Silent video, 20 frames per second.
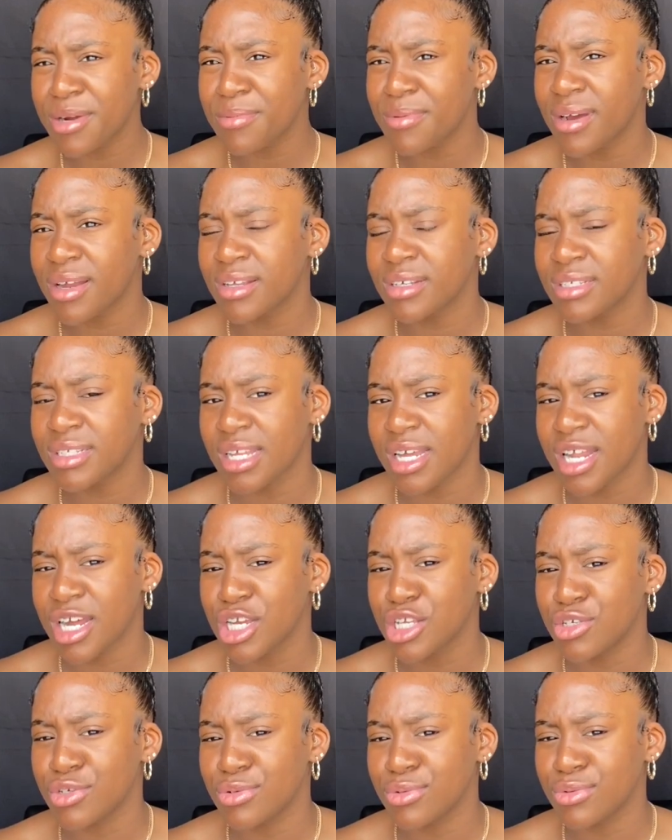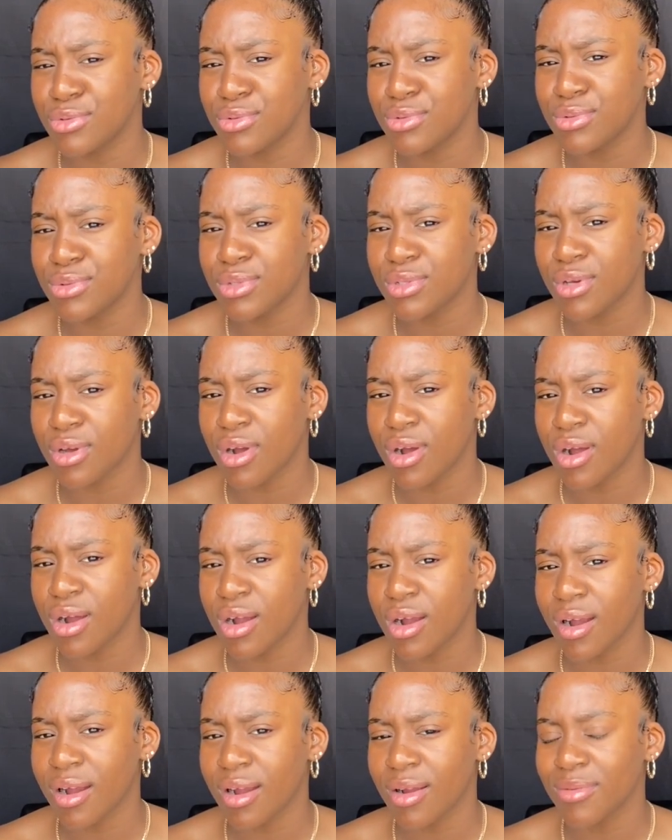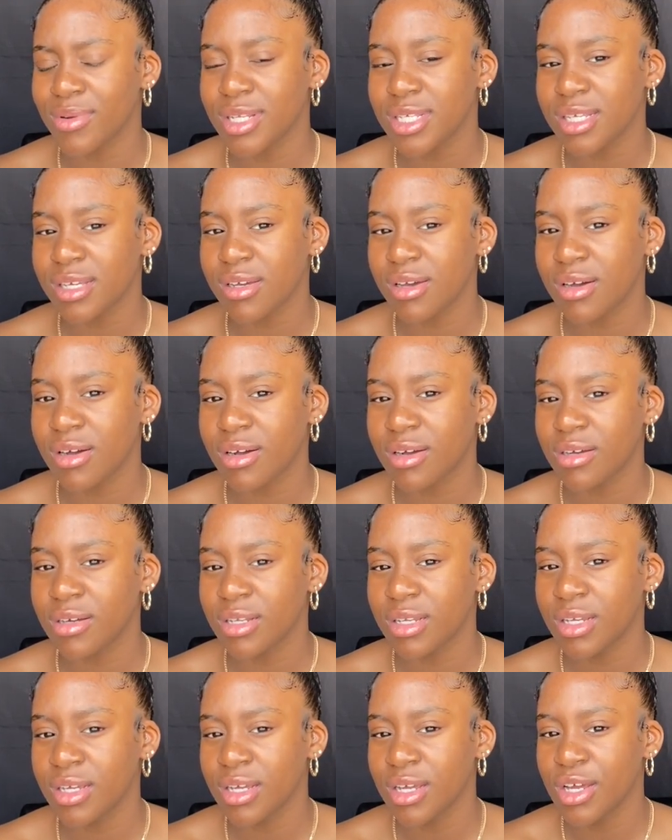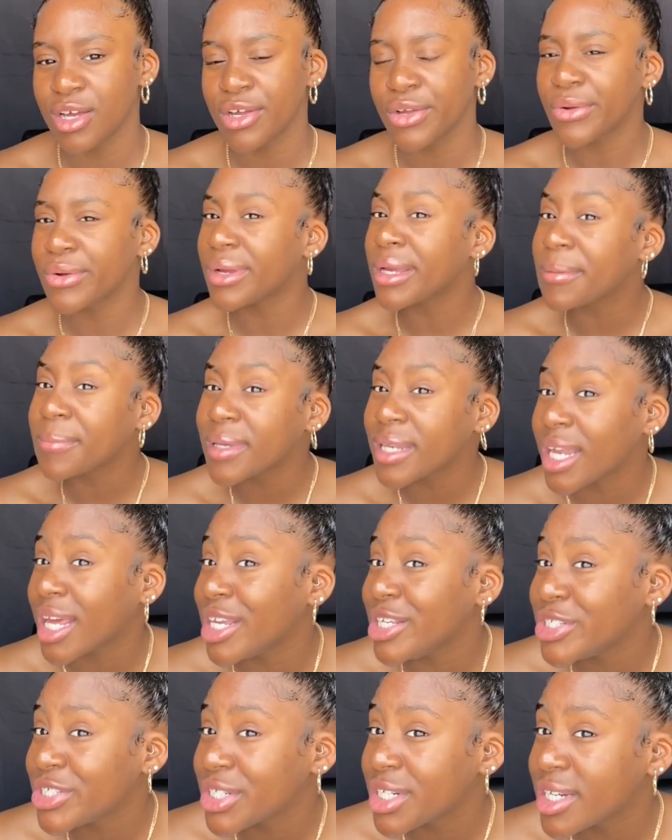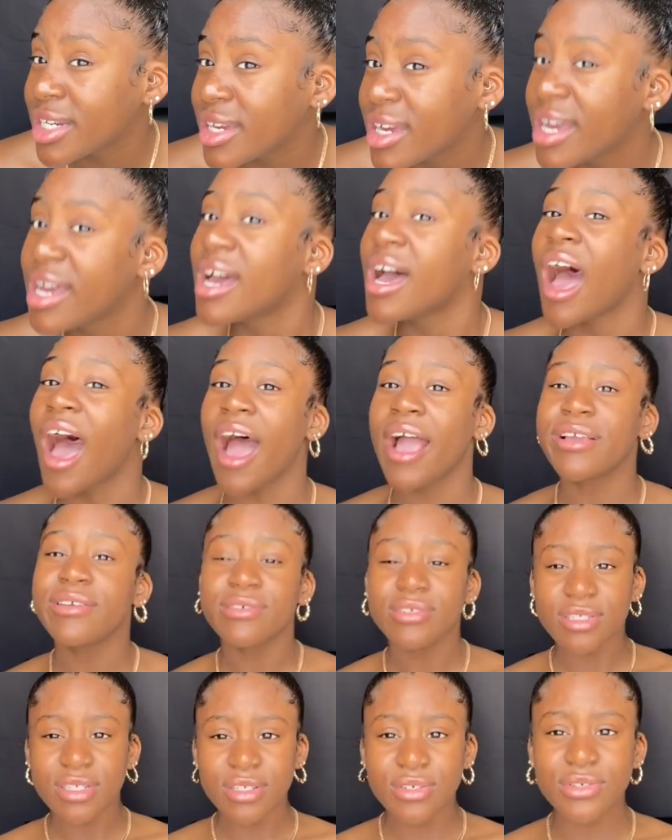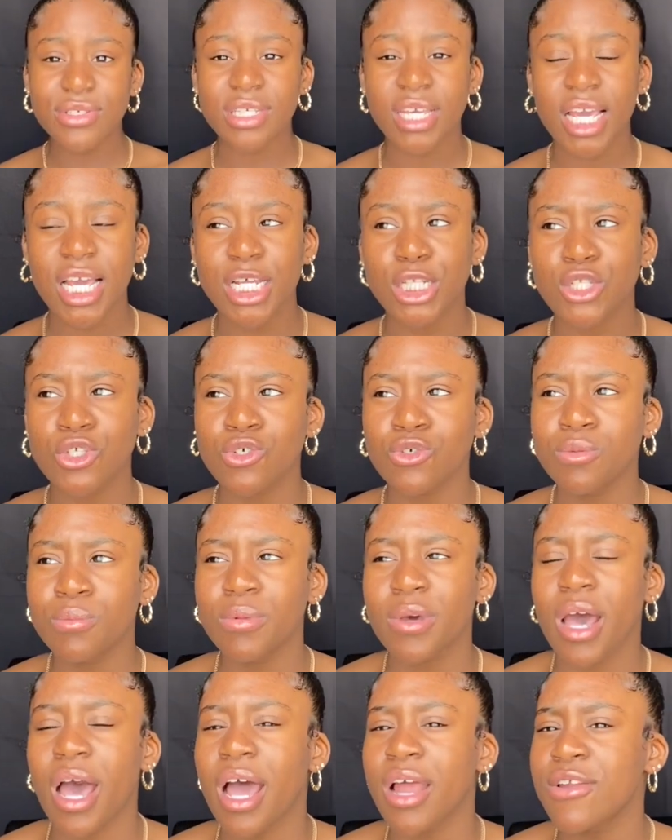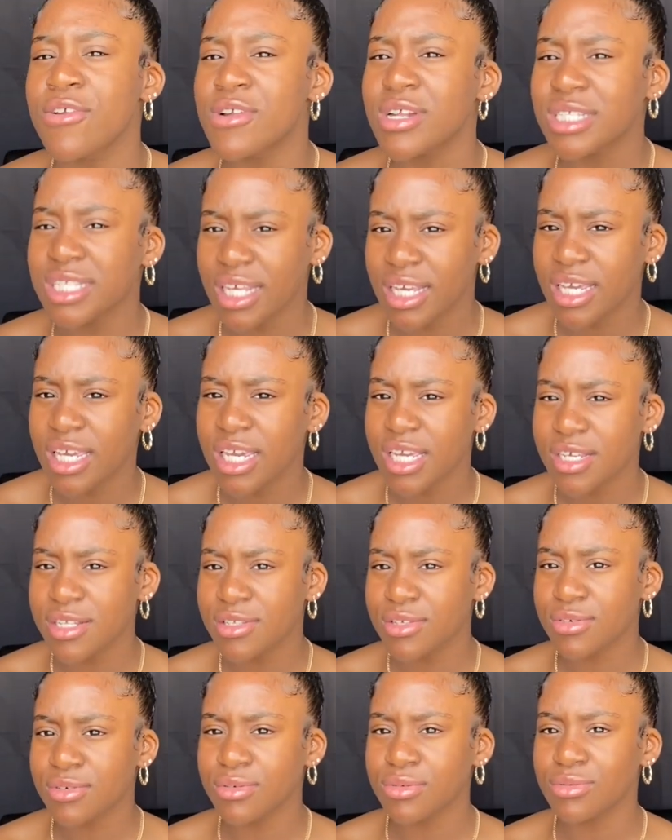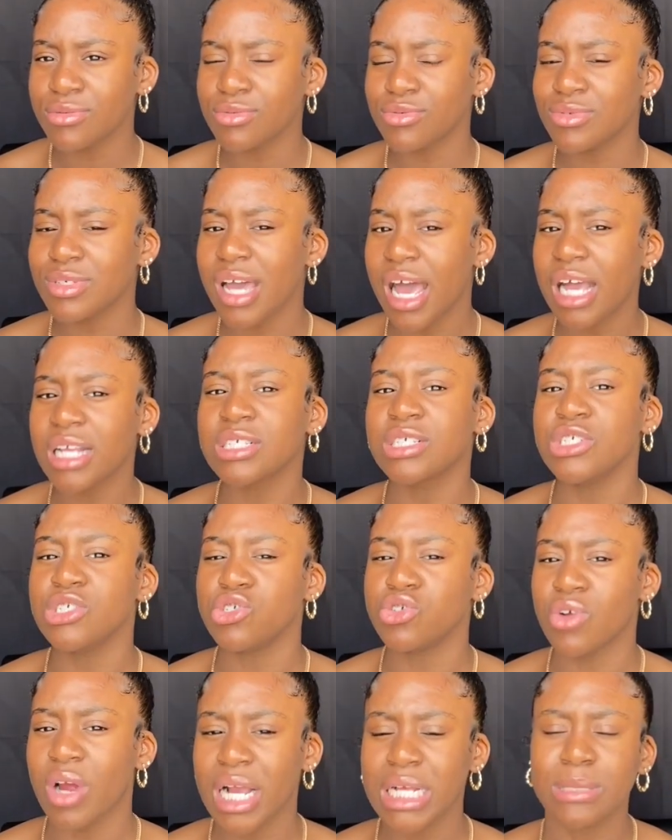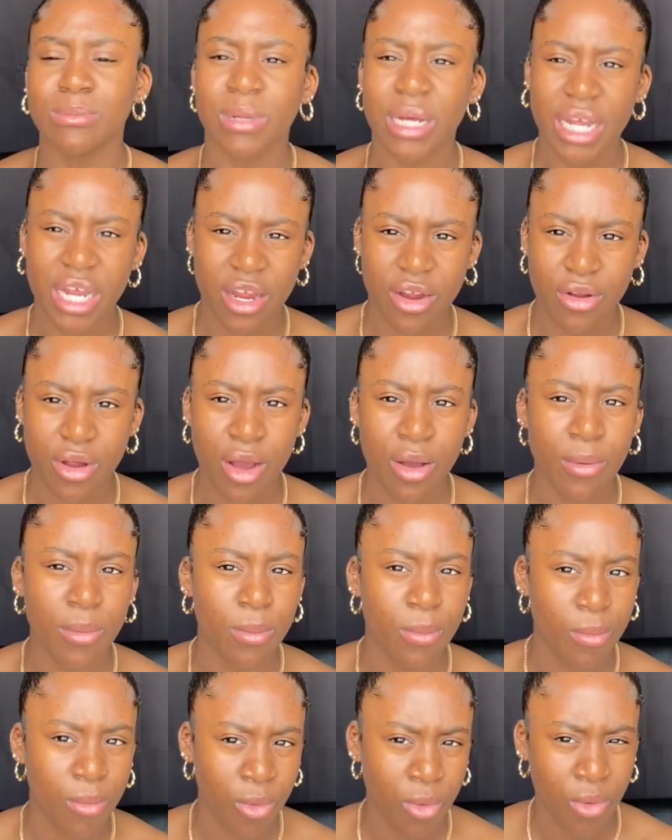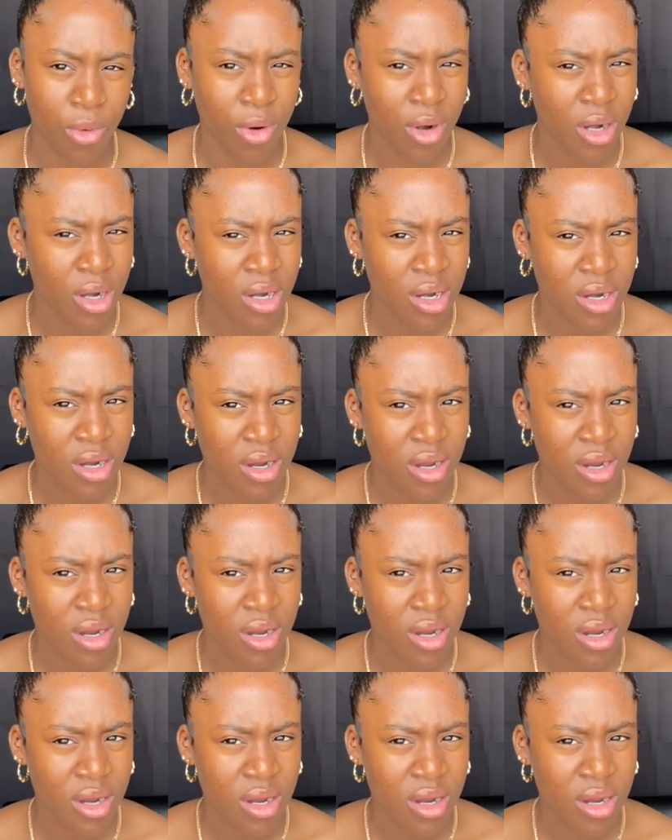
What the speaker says: products that I use are, what is it called? Cream of Nature. I used to use Cantu, but I noticed that Cantu actually dries my hair out more